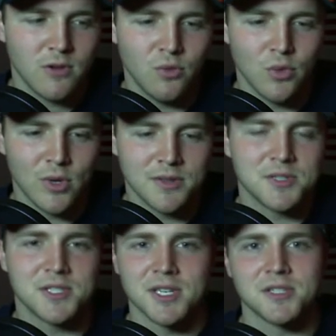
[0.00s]
with
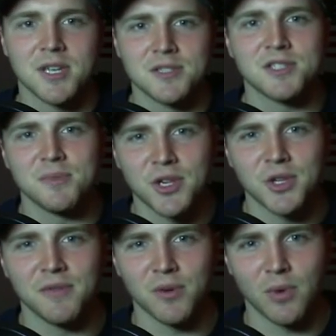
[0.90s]
Sixth Sense,
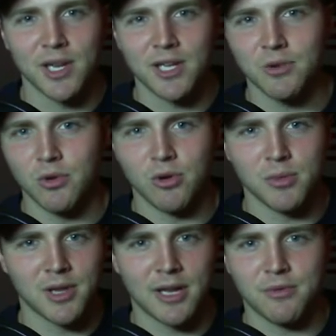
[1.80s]
especially if you're running into a room
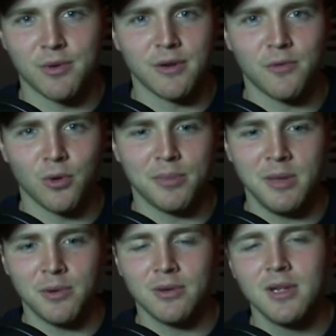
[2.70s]
with like 3 or 4
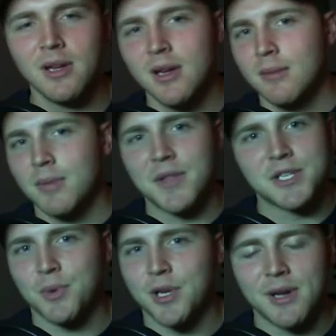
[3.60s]
people, but
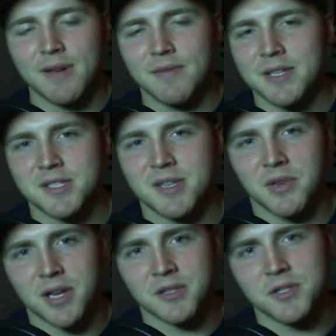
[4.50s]
that's why you have that
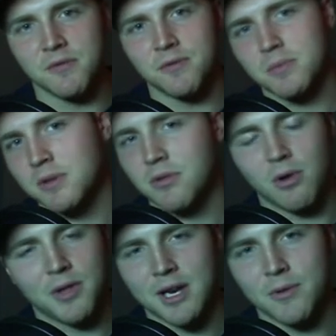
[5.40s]
Semtex. You
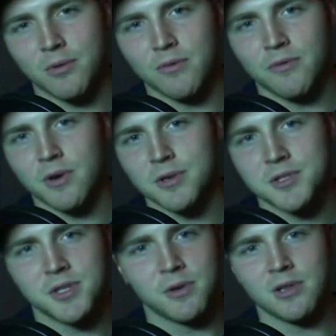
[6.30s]
throw that in the room
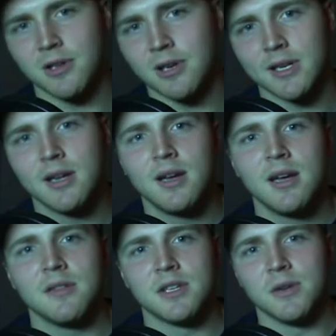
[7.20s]
first, you clear it,
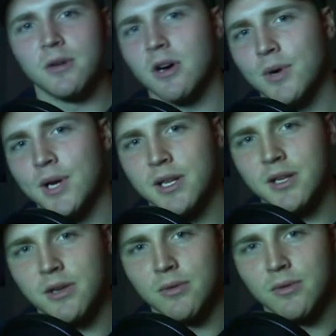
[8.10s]
then you go in and
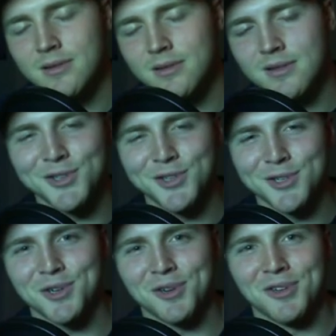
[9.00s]
you do your
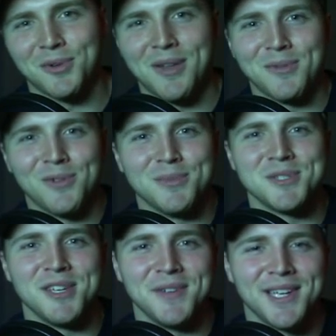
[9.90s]
circle around the room and
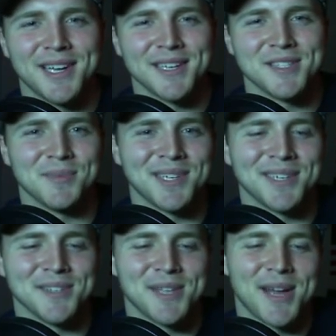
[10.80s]
see if you can't get some
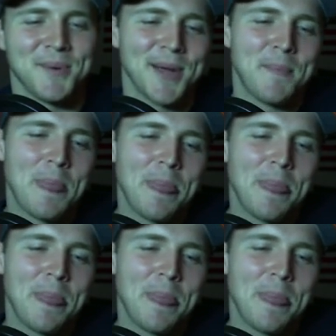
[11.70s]
kills that way.